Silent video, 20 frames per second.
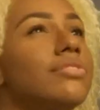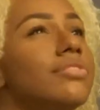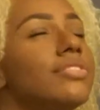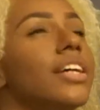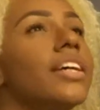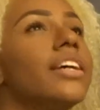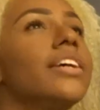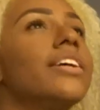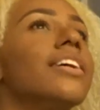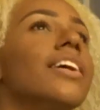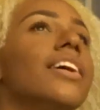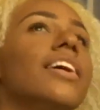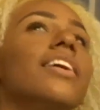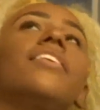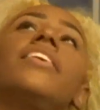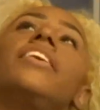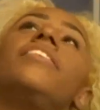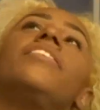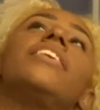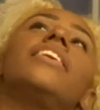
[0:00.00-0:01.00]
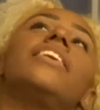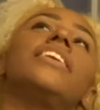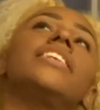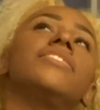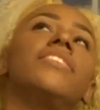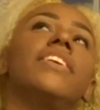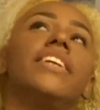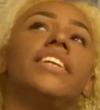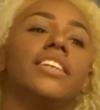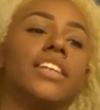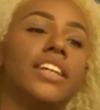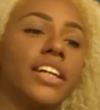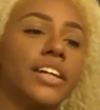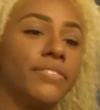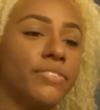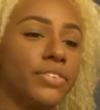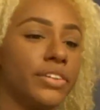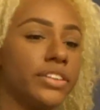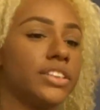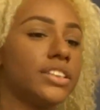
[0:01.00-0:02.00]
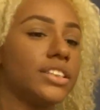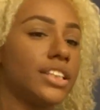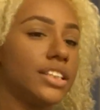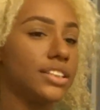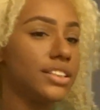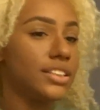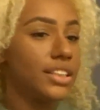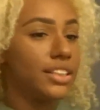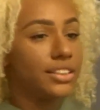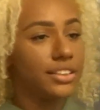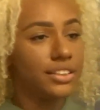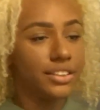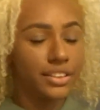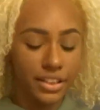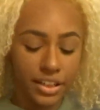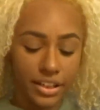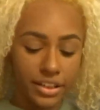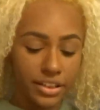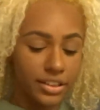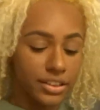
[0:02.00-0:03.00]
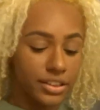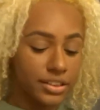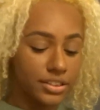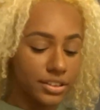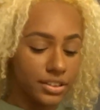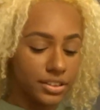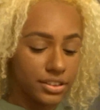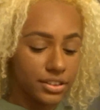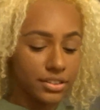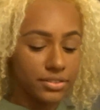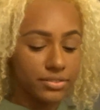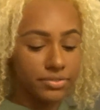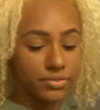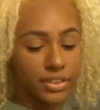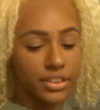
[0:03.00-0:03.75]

like, I don't even know how to explain it, like a princess scent, yeah, I guess.